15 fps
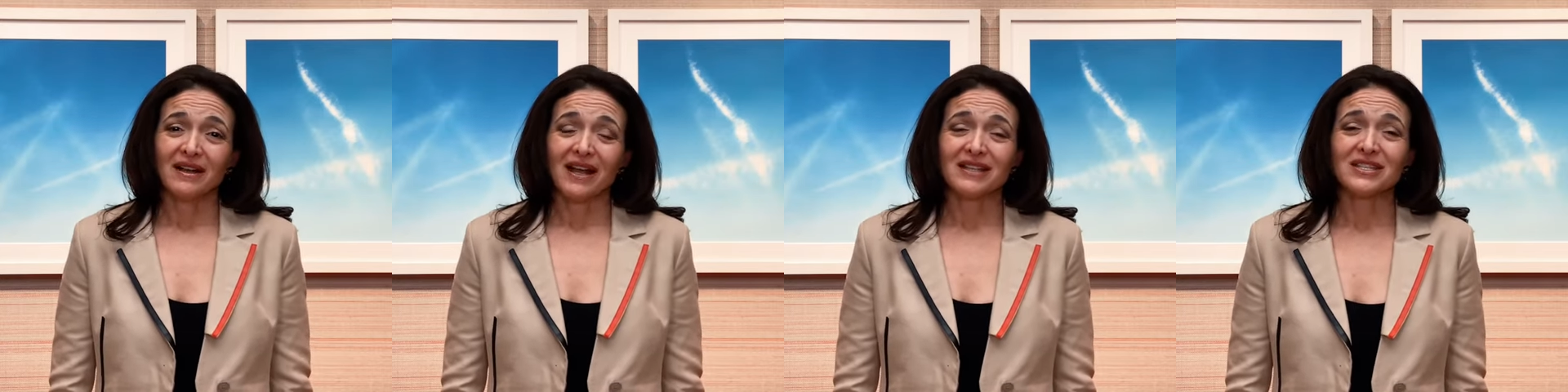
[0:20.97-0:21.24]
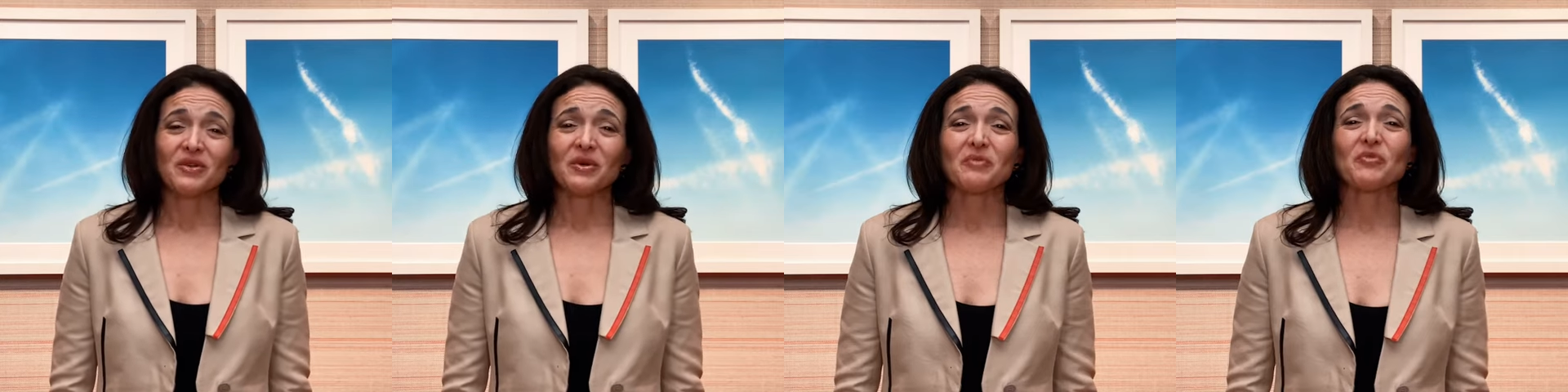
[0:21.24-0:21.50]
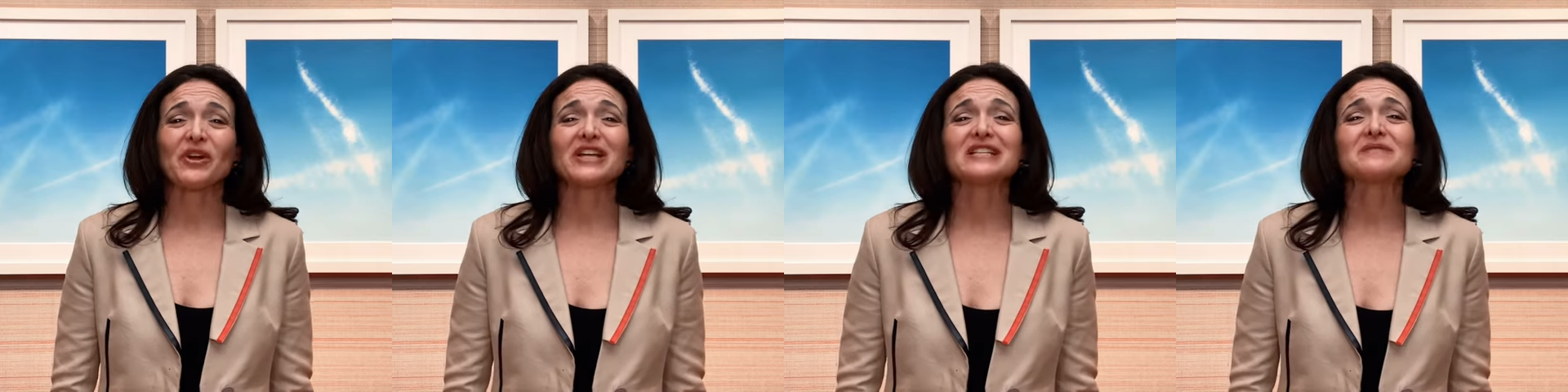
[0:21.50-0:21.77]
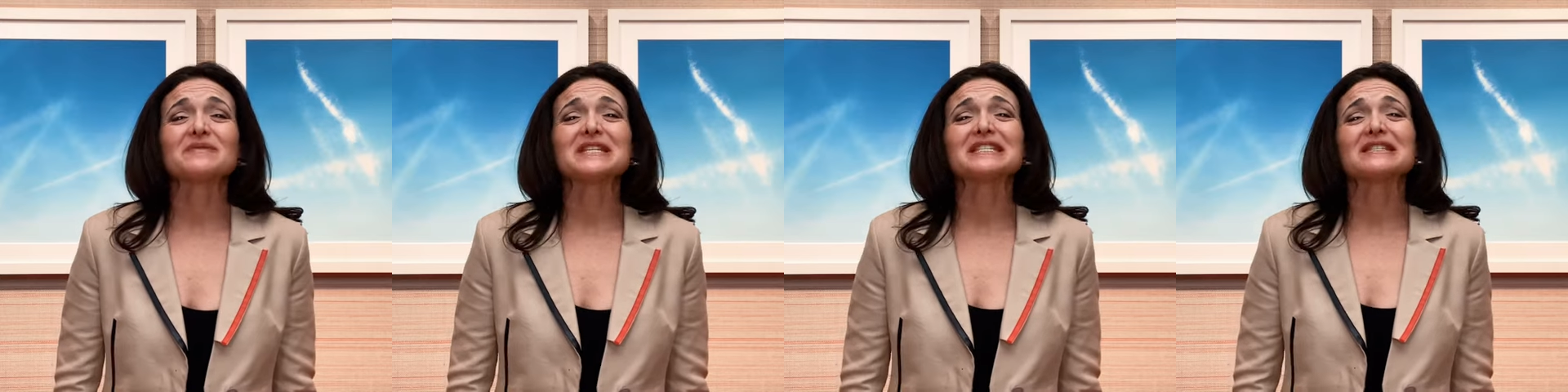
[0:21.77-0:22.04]
And so it
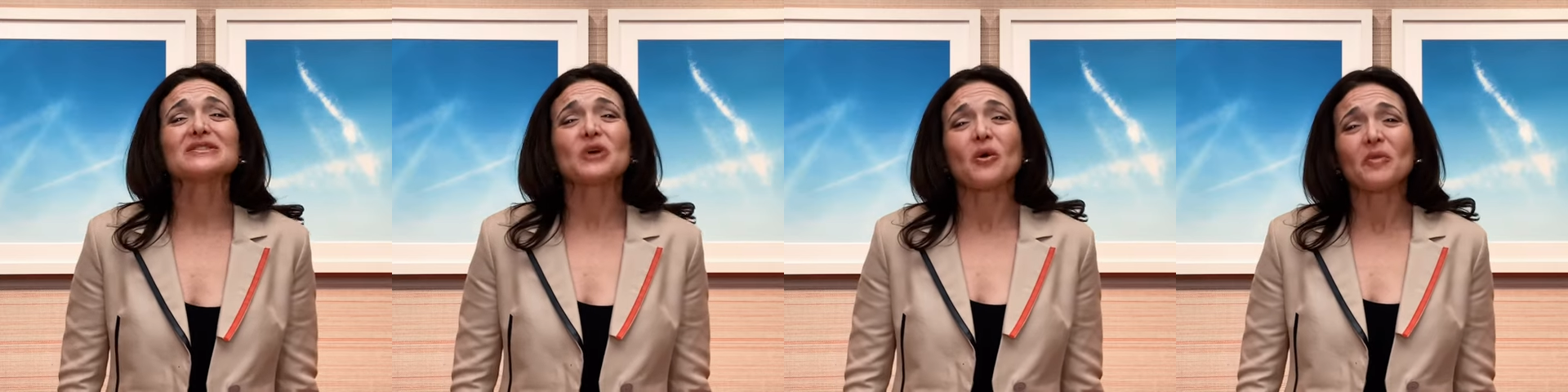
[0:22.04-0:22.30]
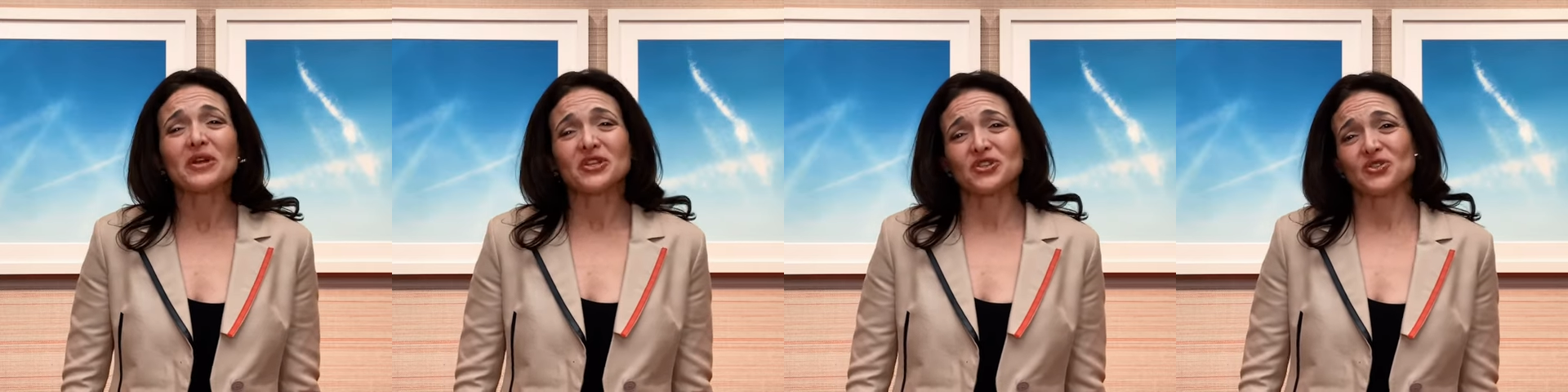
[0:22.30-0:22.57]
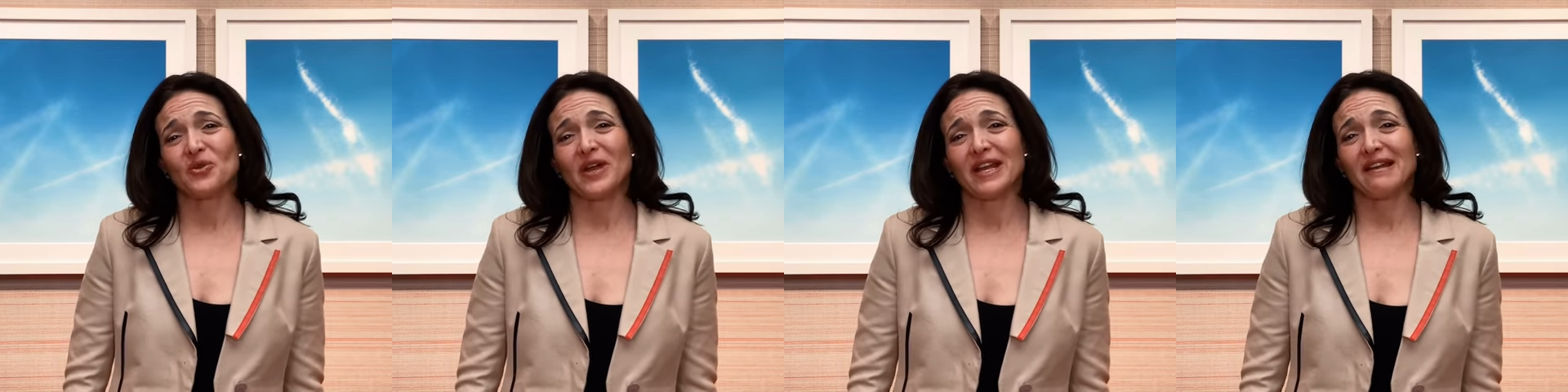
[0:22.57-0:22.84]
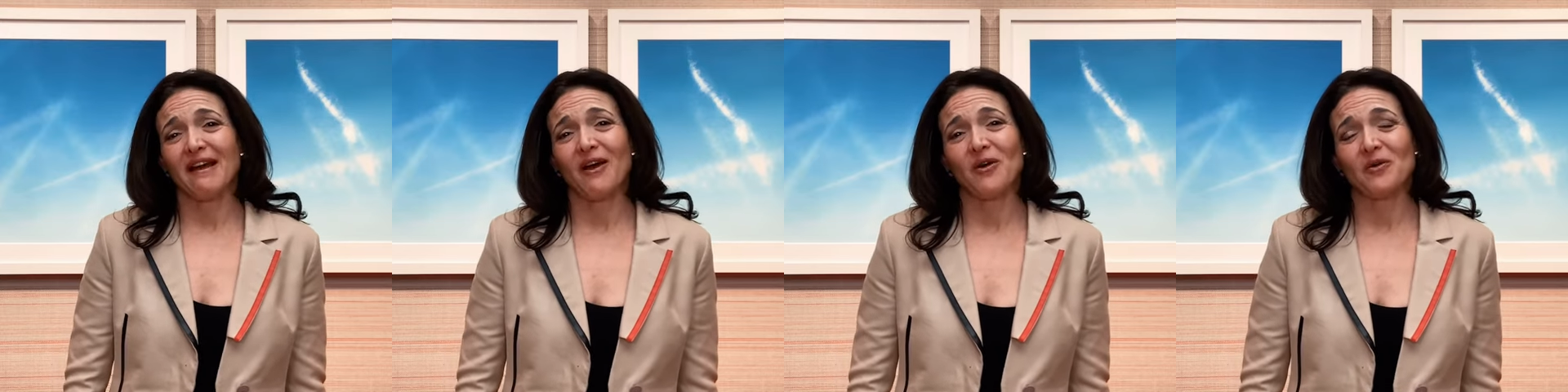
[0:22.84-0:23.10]
brings me so much joy
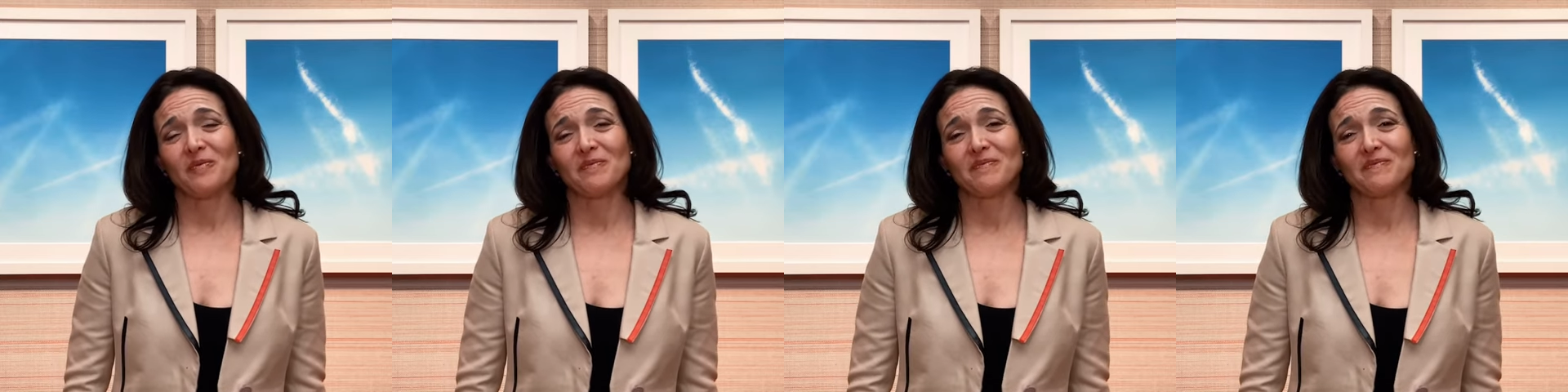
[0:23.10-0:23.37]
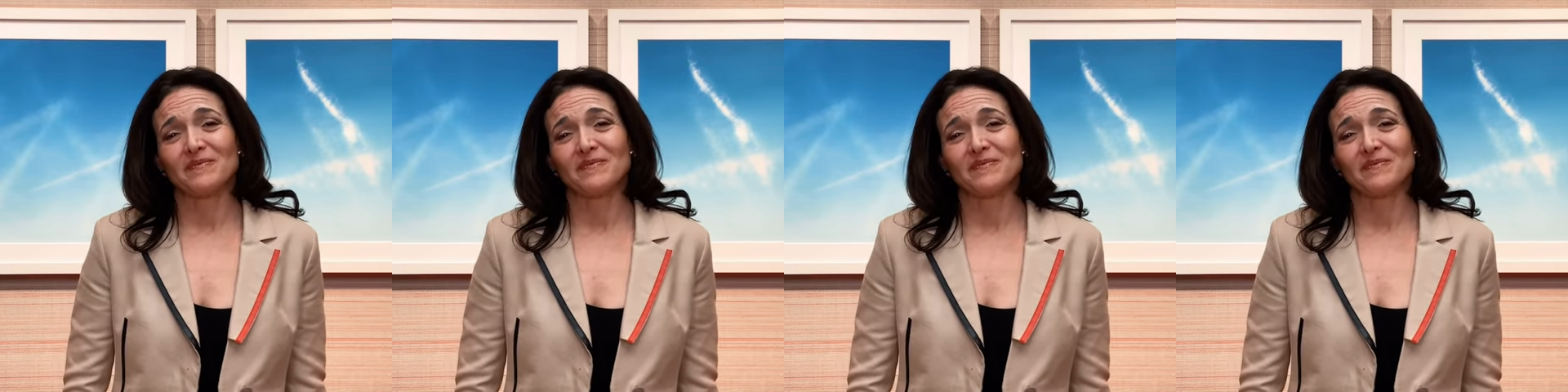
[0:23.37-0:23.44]
and hope